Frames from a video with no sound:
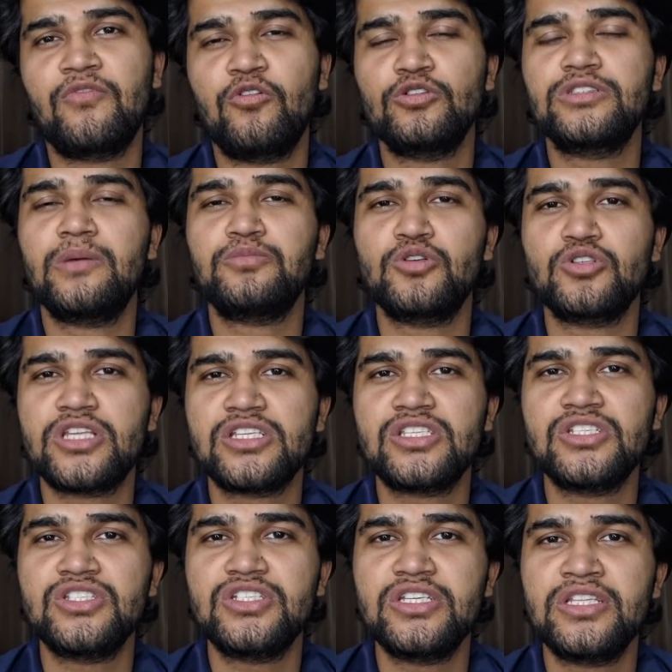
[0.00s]
for the process
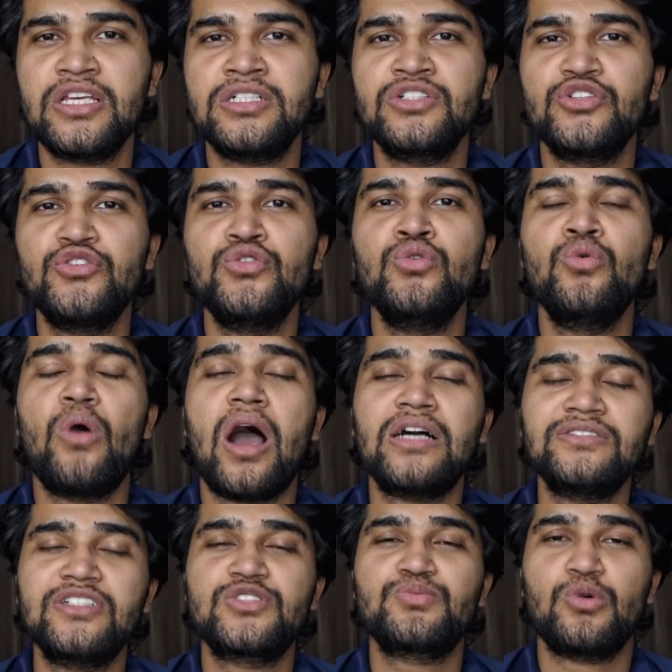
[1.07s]
engineer, you are
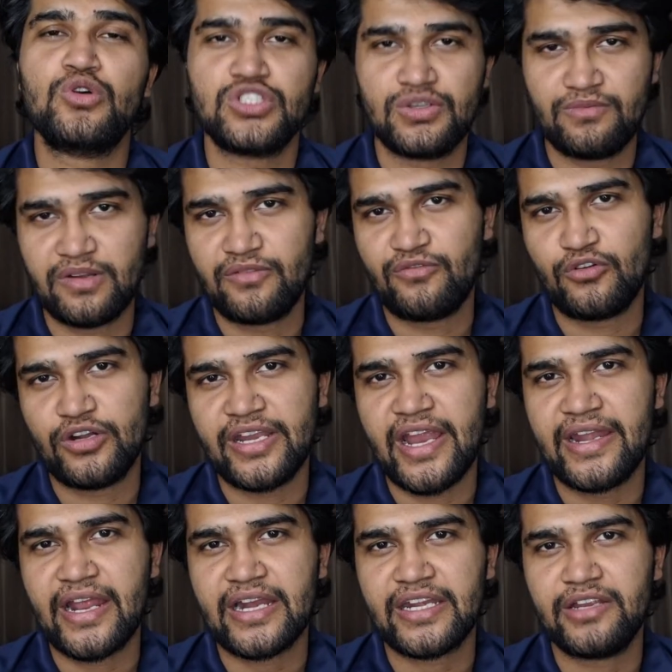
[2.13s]
responsible for
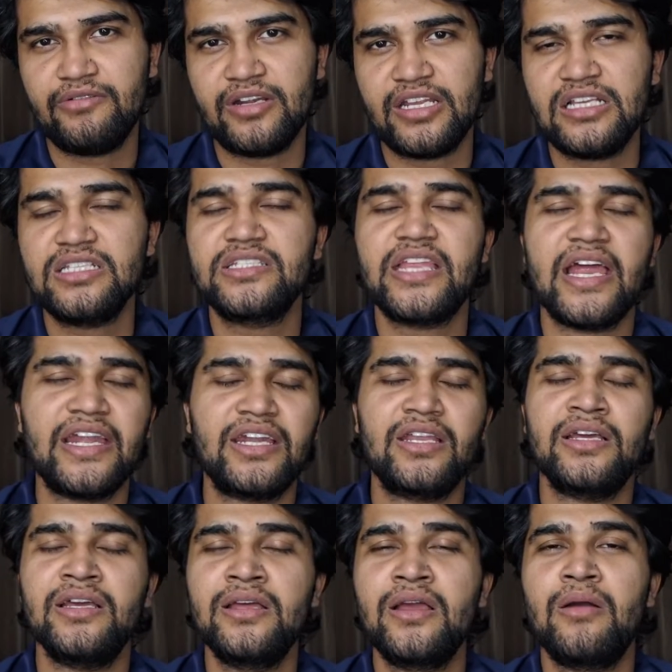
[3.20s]
that activities
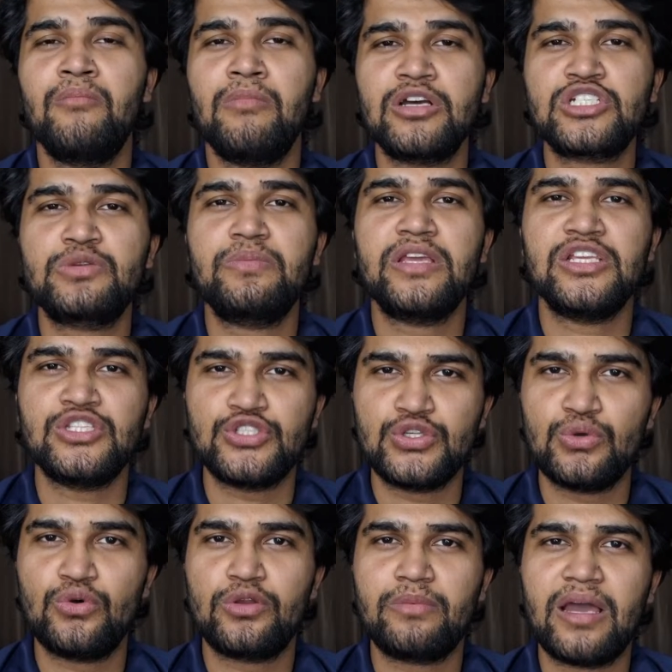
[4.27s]
that must be
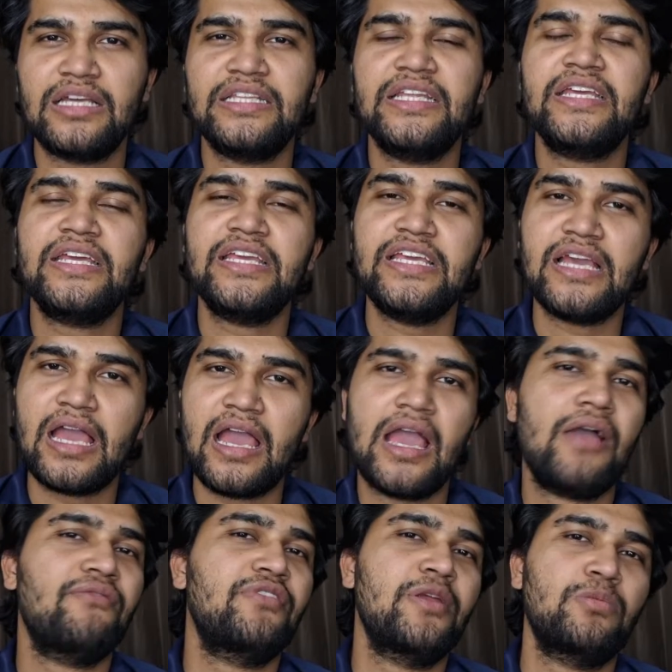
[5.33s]
ensured by the
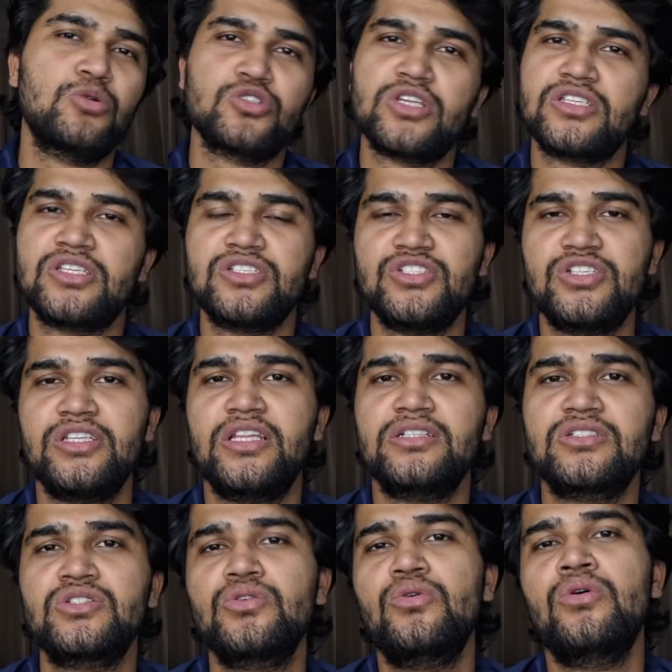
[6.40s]
every process engineer.
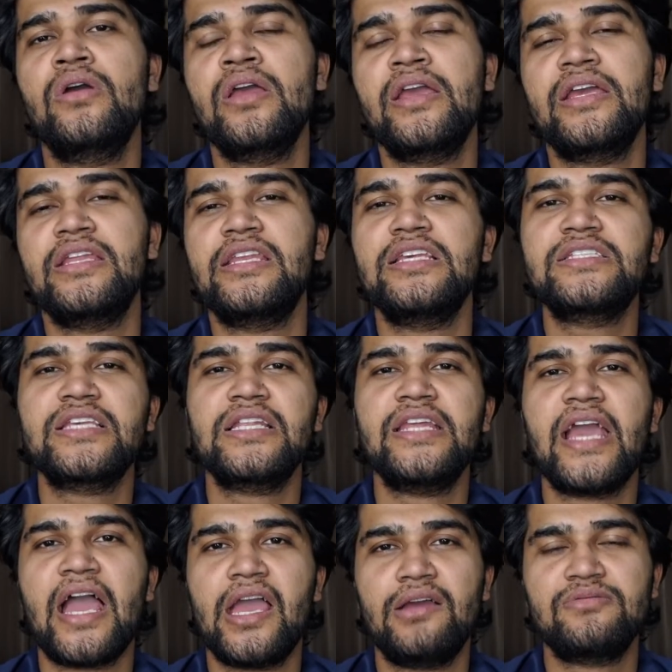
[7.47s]
So initially
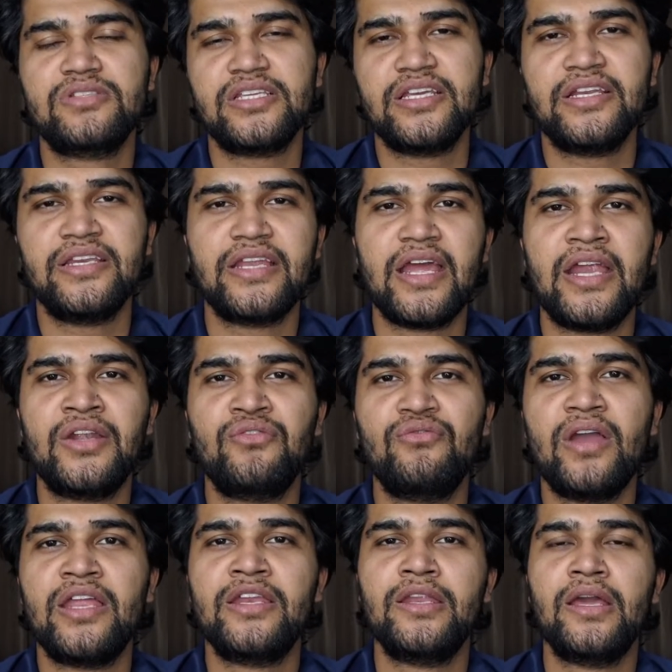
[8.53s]
I have seen that
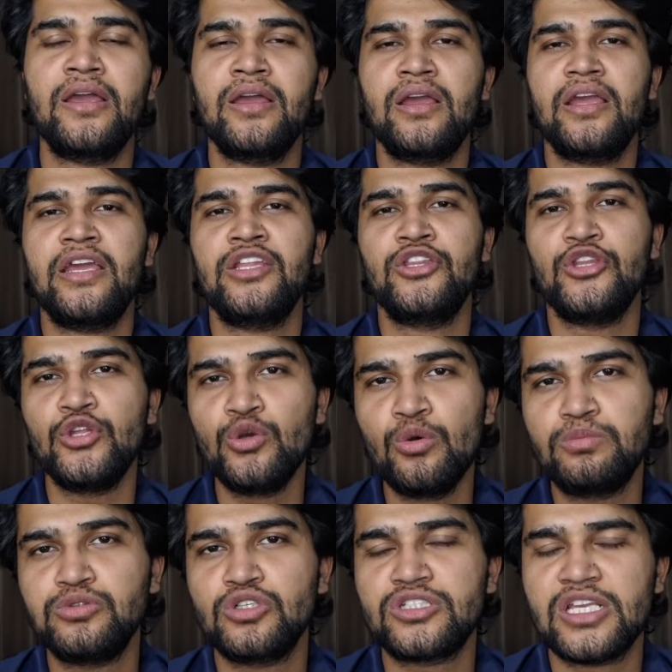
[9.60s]
when a new
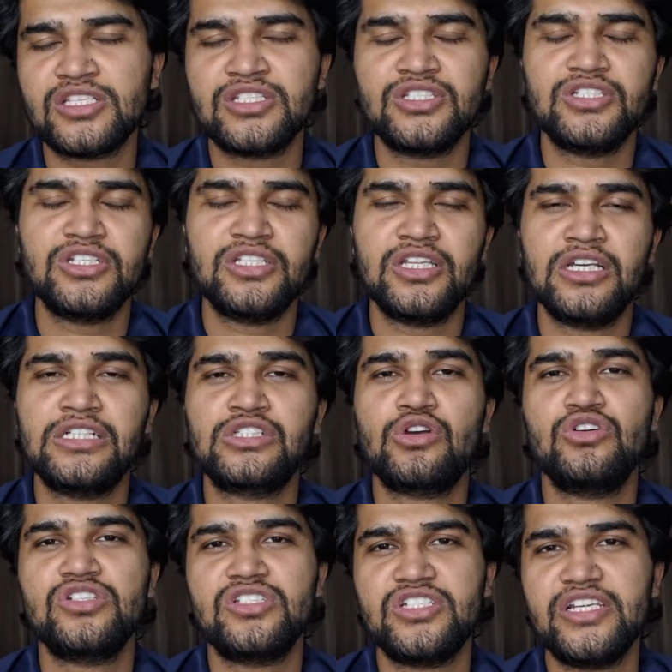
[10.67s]
process engineers
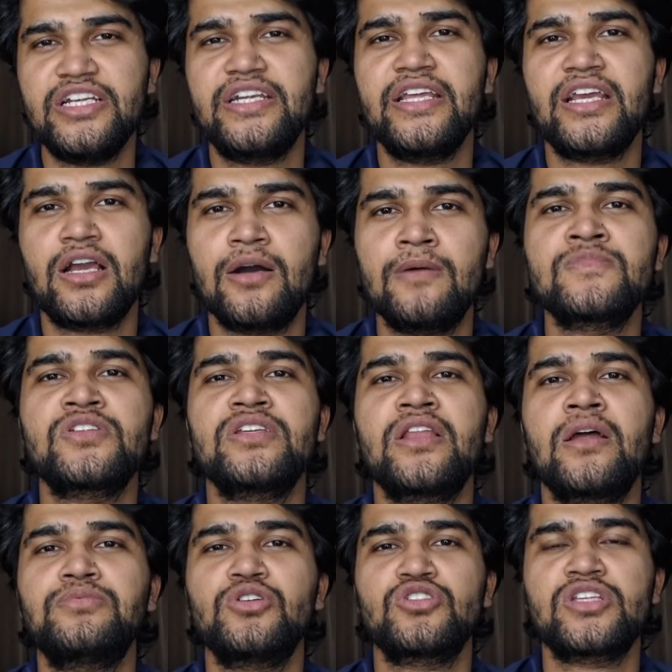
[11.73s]
or GT comes in a
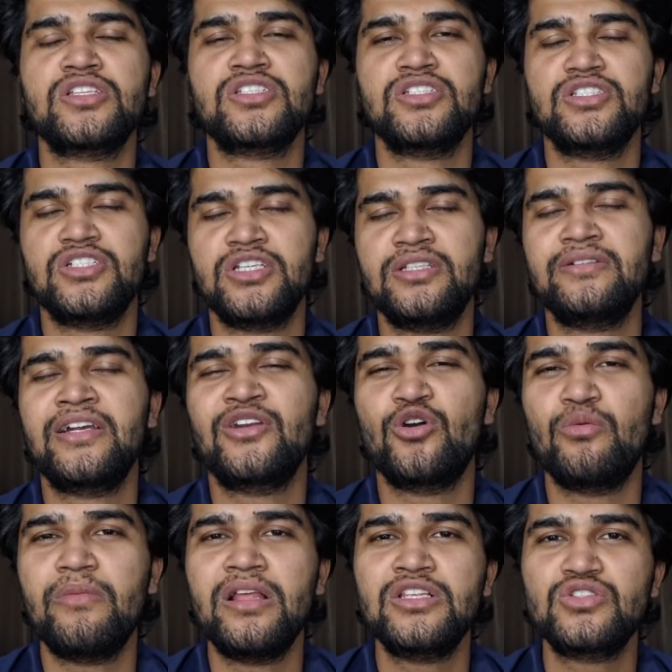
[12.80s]
process engineering
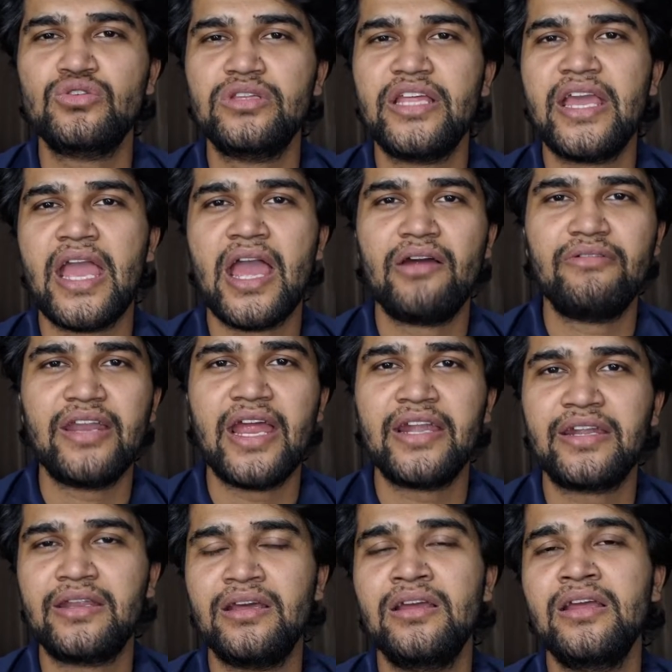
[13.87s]
domain, so they have
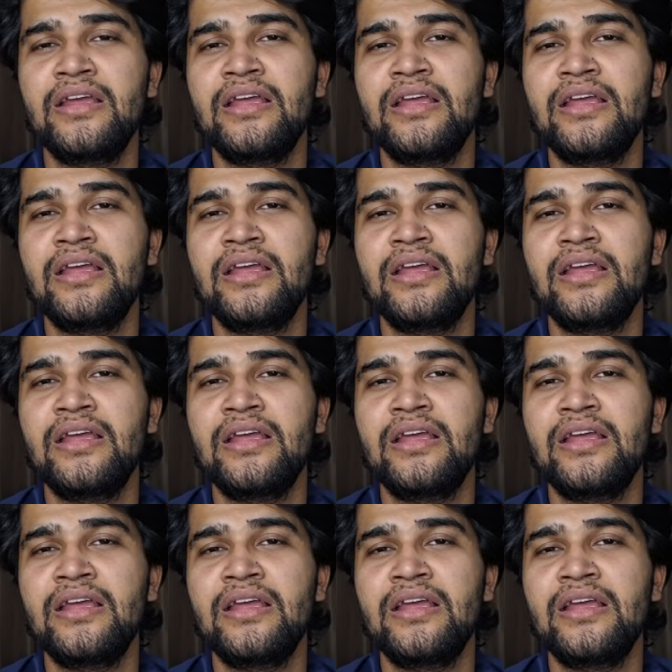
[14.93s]
that